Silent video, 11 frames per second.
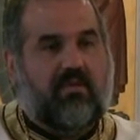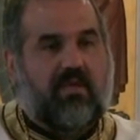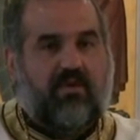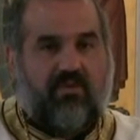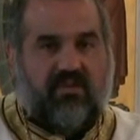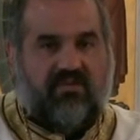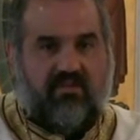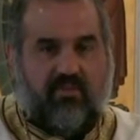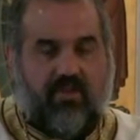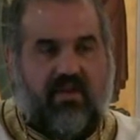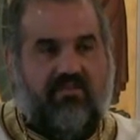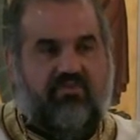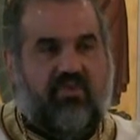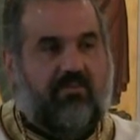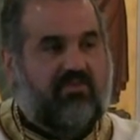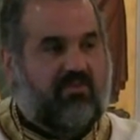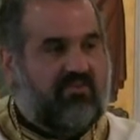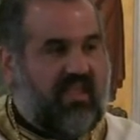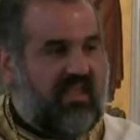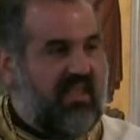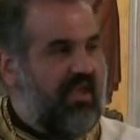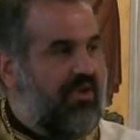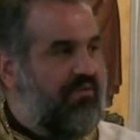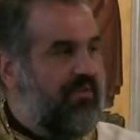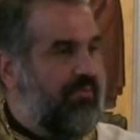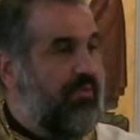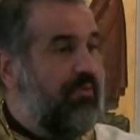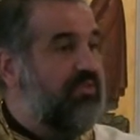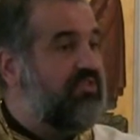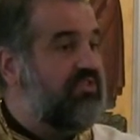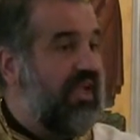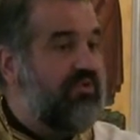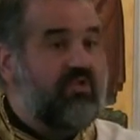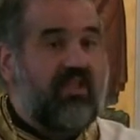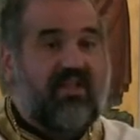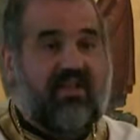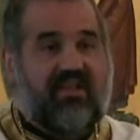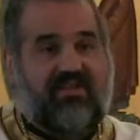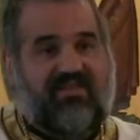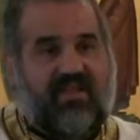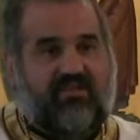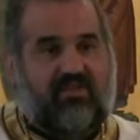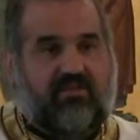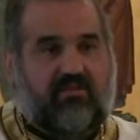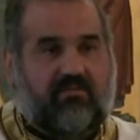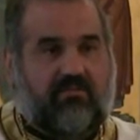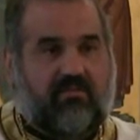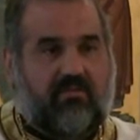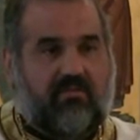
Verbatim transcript: increasing the reading of scriptures, taking care of the poor, scheduling a confession